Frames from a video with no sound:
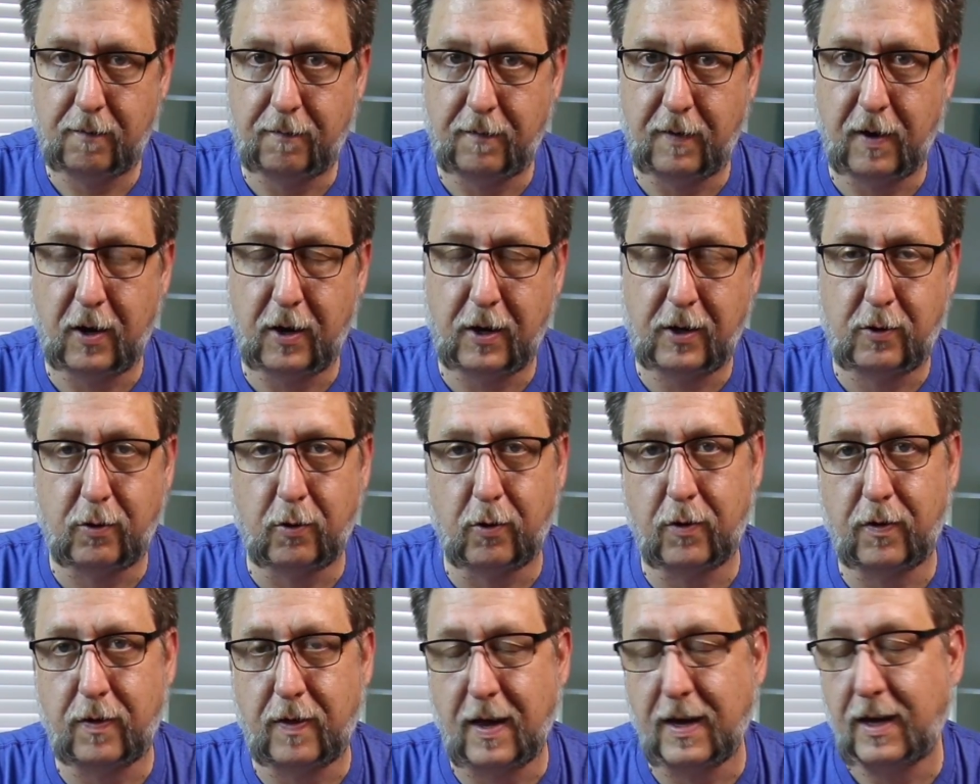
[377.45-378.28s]
Very
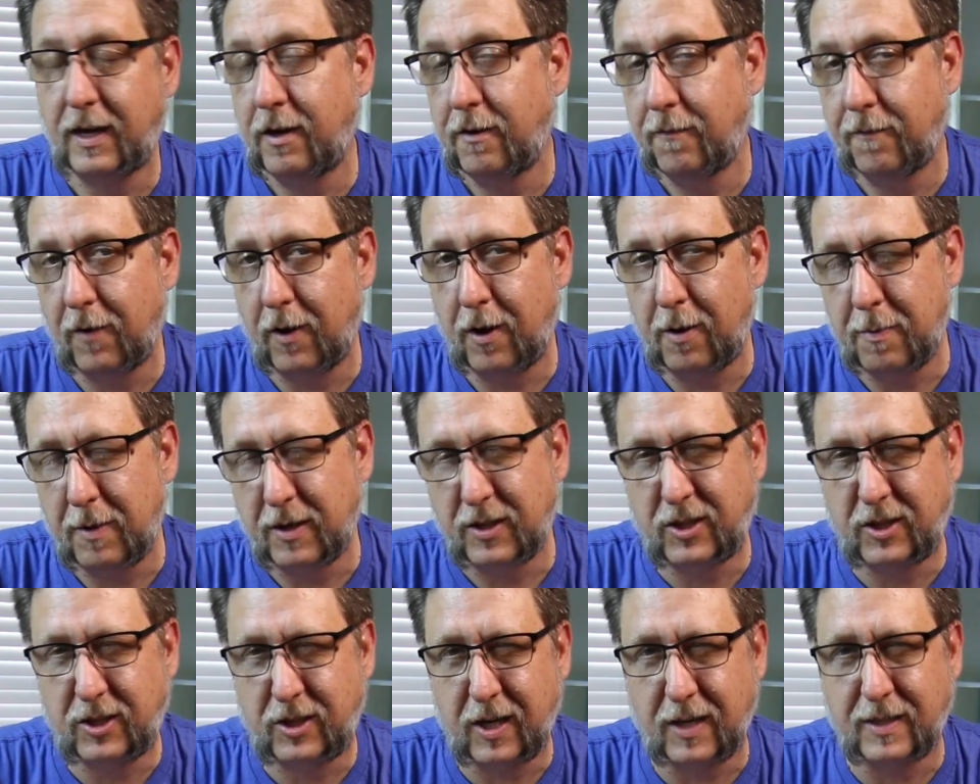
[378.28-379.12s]
cool. Thank you very
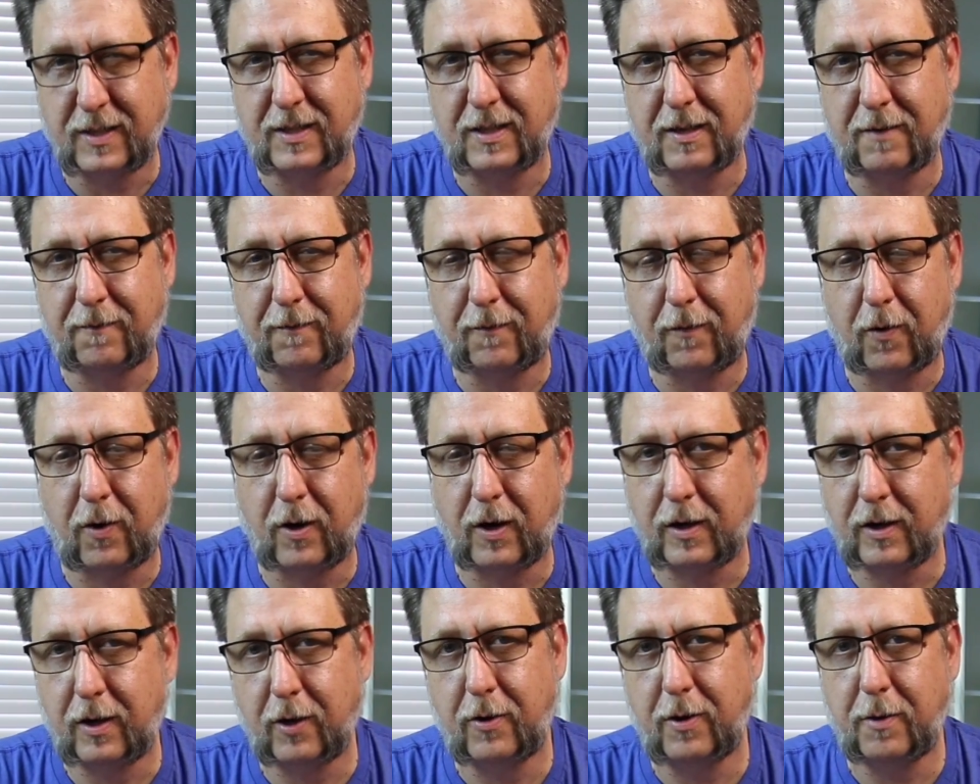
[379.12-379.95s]
much, Justin, for
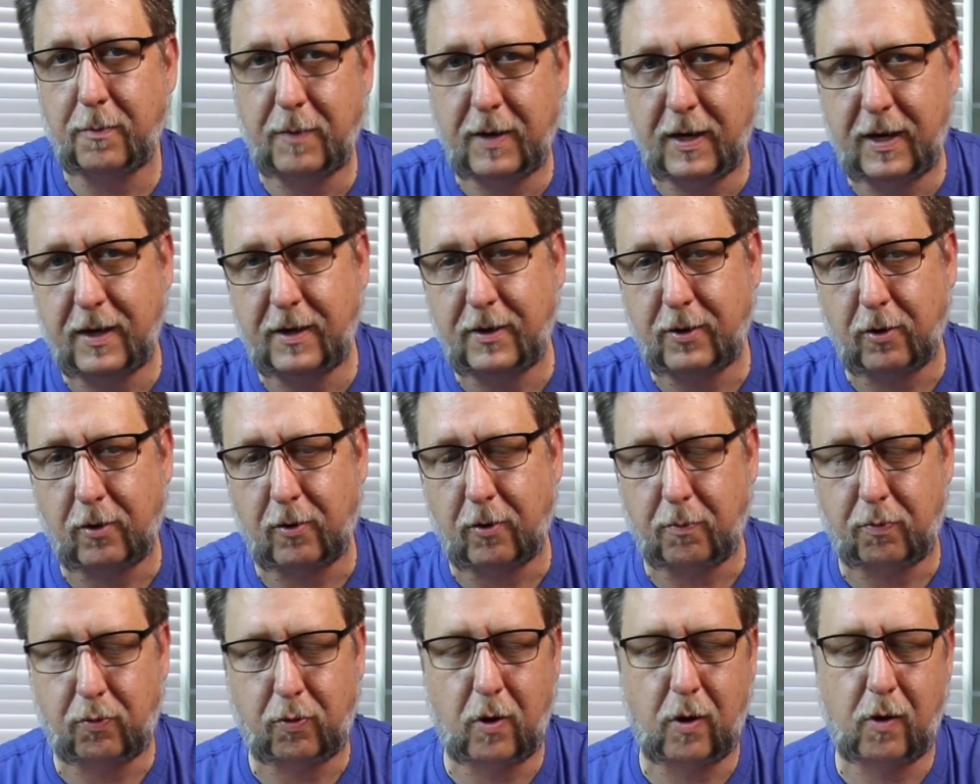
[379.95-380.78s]
including me in your
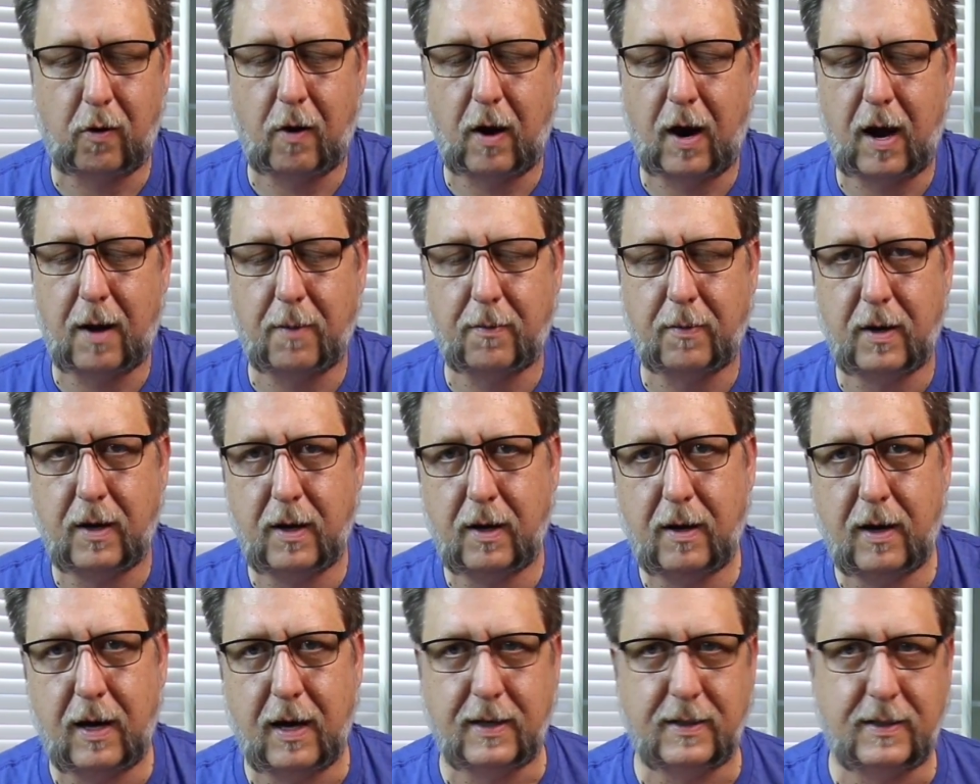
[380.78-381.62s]
little program
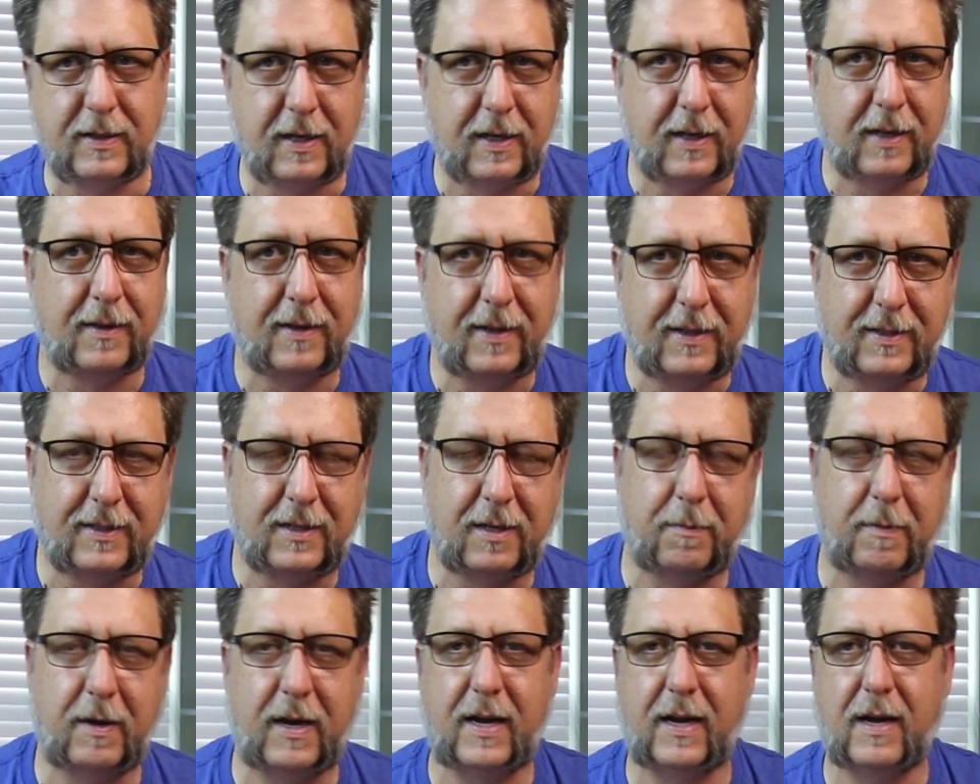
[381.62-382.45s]
and sending these
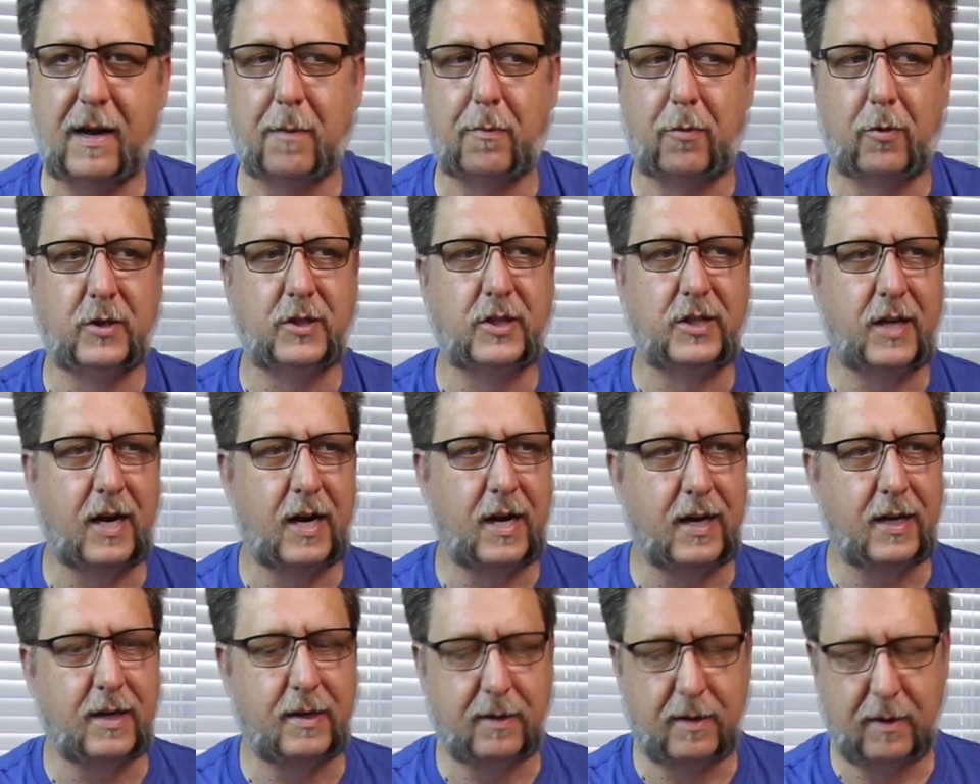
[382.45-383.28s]
to me. I
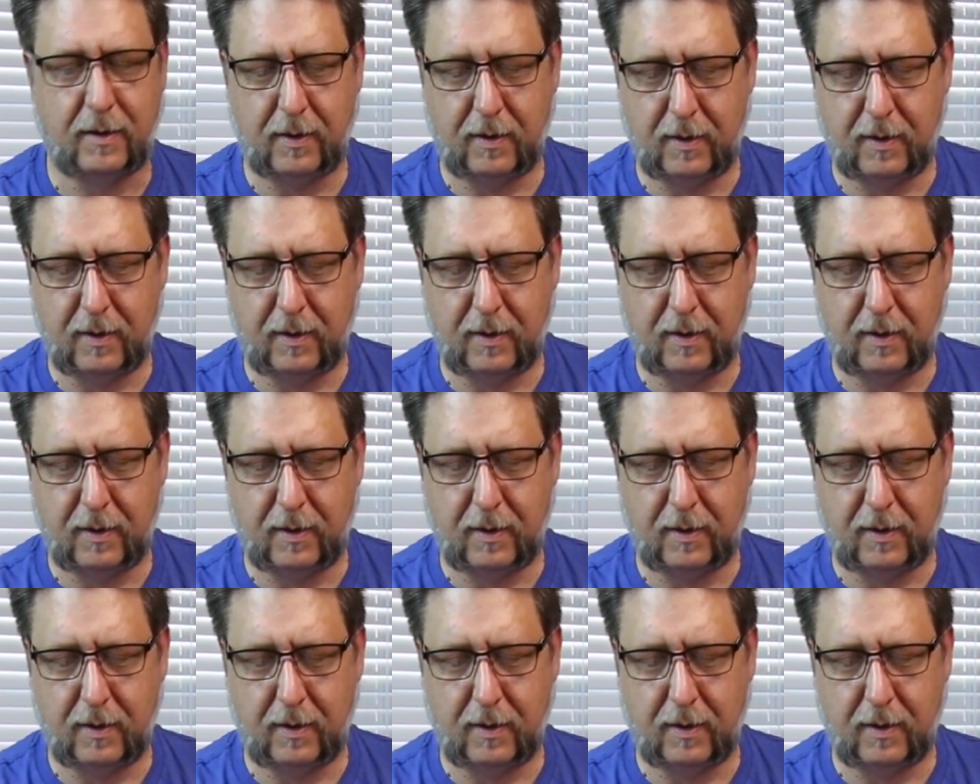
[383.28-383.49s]
appreciate it.